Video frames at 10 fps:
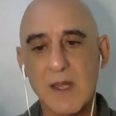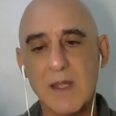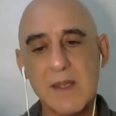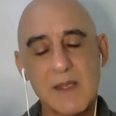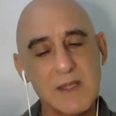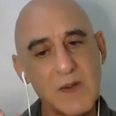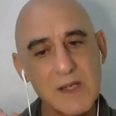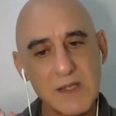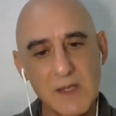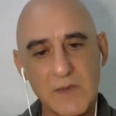And that's a
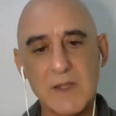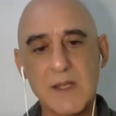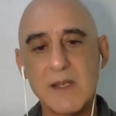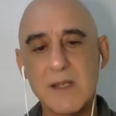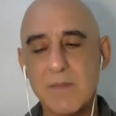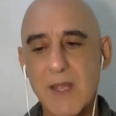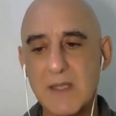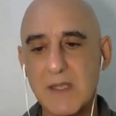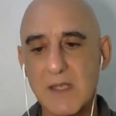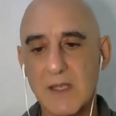very different kind of
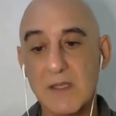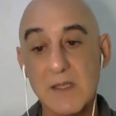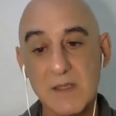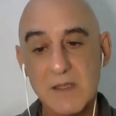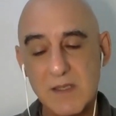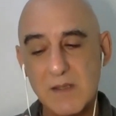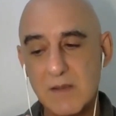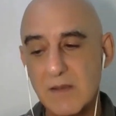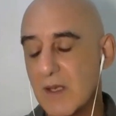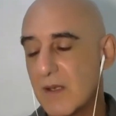messaging
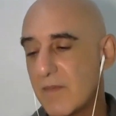to